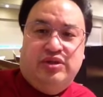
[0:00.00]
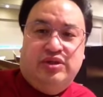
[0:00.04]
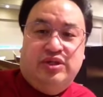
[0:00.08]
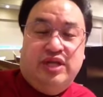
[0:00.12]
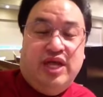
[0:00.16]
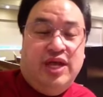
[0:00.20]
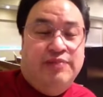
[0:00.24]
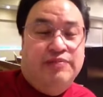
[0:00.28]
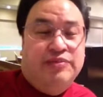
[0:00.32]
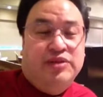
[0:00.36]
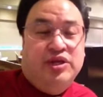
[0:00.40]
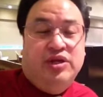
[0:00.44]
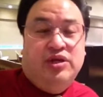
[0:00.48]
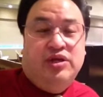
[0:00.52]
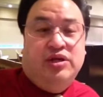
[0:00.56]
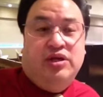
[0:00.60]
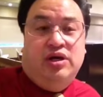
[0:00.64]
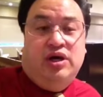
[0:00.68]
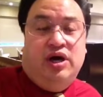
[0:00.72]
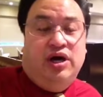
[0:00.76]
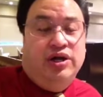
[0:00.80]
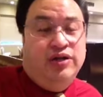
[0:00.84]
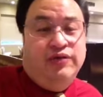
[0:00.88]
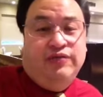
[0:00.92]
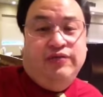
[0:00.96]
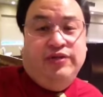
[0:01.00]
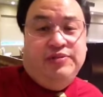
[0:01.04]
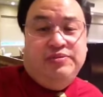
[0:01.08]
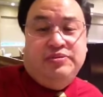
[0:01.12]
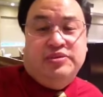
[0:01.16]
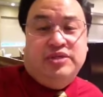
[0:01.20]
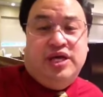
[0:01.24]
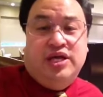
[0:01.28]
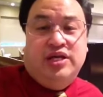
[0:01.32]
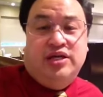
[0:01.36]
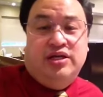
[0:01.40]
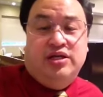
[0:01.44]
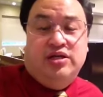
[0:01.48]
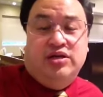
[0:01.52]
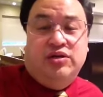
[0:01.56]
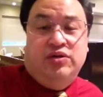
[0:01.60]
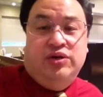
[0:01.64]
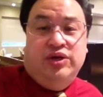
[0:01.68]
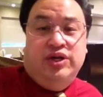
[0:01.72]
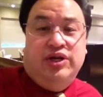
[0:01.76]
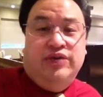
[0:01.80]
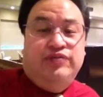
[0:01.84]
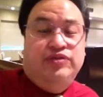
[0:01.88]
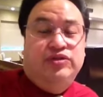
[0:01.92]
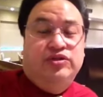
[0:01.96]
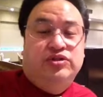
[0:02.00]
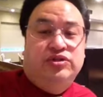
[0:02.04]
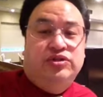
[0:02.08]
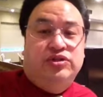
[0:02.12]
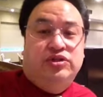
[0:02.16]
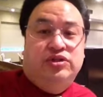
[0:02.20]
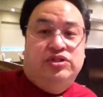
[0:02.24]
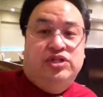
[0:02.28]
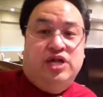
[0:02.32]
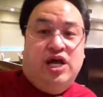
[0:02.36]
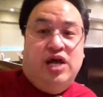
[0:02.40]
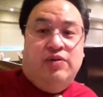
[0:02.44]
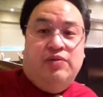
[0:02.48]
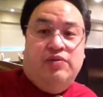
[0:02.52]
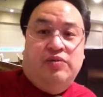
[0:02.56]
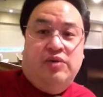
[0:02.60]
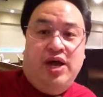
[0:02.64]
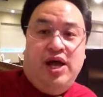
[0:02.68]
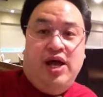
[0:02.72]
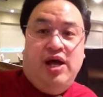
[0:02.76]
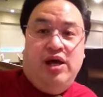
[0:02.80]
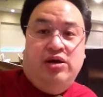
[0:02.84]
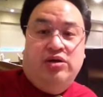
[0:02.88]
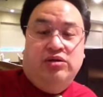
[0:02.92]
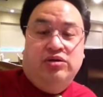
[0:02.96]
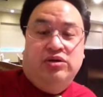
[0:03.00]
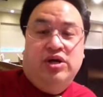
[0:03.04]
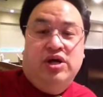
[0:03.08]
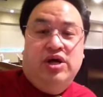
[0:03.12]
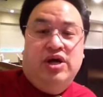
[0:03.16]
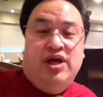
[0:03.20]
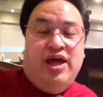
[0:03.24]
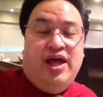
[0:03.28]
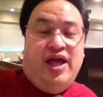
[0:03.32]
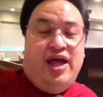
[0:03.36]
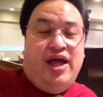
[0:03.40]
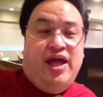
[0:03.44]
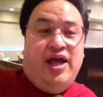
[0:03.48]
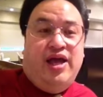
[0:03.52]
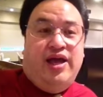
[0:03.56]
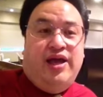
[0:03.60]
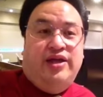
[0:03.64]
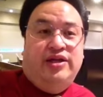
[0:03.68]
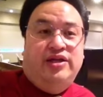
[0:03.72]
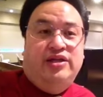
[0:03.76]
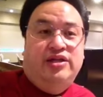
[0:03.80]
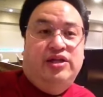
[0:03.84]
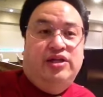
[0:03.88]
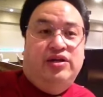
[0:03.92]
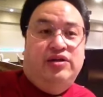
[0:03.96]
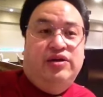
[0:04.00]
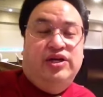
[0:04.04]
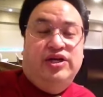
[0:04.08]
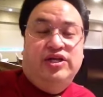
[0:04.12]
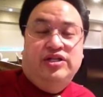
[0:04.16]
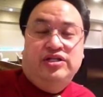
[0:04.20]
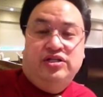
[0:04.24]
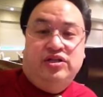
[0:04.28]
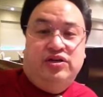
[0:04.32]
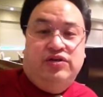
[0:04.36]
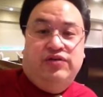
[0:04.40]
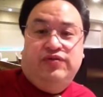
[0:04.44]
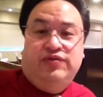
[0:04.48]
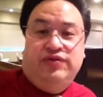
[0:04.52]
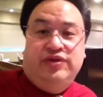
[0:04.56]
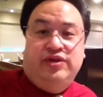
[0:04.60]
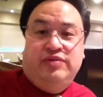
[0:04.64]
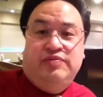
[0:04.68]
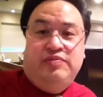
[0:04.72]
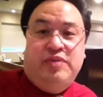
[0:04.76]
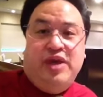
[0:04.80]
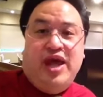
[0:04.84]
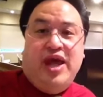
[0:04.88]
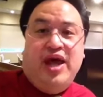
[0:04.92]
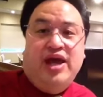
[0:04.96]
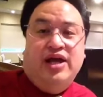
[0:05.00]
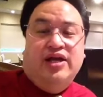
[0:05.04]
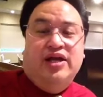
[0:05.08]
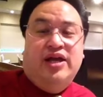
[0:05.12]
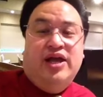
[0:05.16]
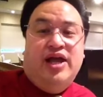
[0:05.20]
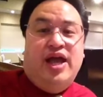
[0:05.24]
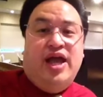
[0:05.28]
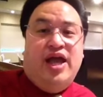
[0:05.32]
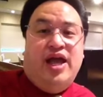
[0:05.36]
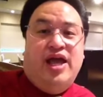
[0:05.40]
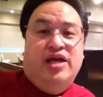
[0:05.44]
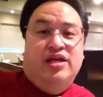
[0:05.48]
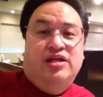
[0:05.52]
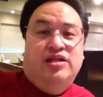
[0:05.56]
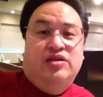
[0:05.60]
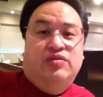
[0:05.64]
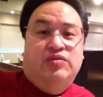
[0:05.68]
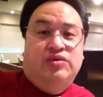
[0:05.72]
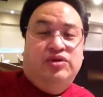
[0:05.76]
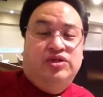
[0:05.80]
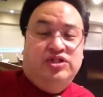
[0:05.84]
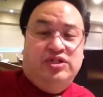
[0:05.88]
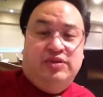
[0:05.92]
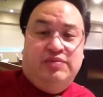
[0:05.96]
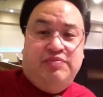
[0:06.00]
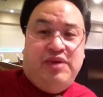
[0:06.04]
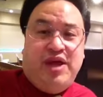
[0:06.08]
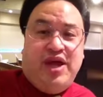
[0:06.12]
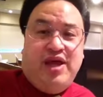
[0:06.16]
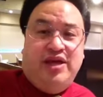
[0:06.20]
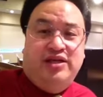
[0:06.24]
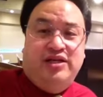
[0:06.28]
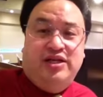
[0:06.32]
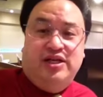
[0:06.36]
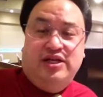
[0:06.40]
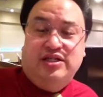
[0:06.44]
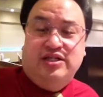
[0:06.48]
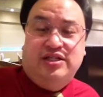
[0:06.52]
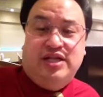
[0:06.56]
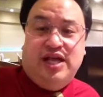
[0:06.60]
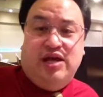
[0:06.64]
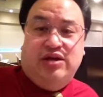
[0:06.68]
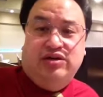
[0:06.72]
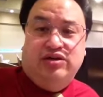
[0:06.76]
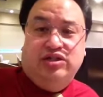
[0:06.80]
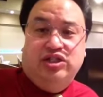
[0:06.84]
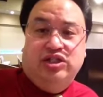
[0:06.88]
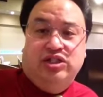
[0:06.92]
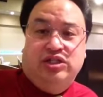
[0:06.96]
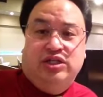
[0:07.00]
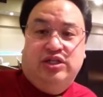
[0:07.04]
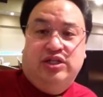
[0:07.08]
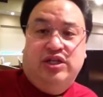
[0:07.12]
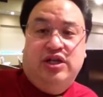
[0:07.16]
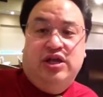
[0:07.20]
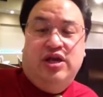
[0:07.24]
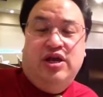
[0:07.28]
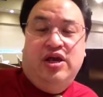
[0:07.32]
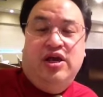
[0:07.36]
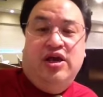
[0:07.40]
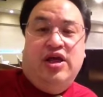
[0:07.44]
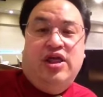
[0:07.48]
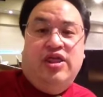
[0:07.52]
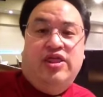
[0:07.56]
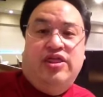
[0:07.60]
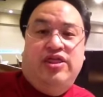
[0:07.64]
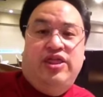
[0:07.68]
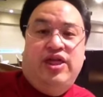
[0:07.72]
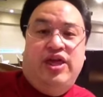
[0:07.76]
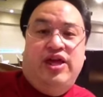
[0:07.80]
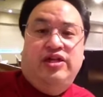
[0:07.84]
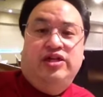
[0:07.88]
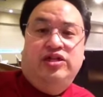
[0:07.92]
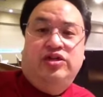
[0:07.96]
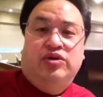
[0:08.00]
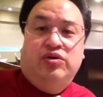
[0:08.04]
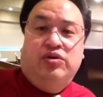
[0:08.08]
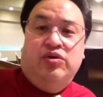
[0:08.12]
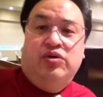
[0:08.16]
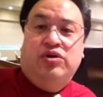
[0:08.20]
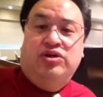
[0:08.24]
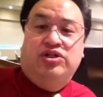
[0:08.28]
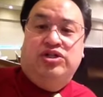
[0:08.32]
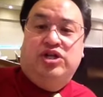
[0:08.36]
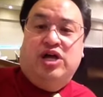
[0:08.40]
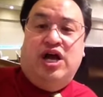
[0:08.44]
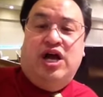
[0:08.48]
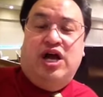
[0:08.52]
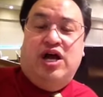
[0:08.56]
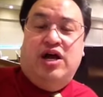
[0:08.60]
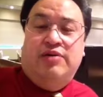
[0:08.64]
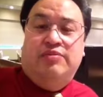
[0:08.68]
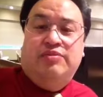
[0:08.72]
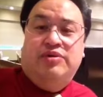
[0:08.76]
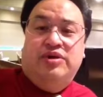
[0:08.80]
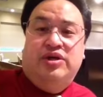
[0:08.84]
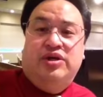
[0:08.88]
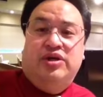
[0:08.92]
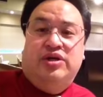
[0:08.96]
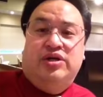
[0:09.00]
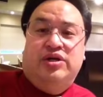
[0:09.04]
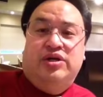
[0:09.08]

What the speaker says: Okay. On the flip side of the coin, if you do your job well and there is no feedback and the worship band does sound good, then your job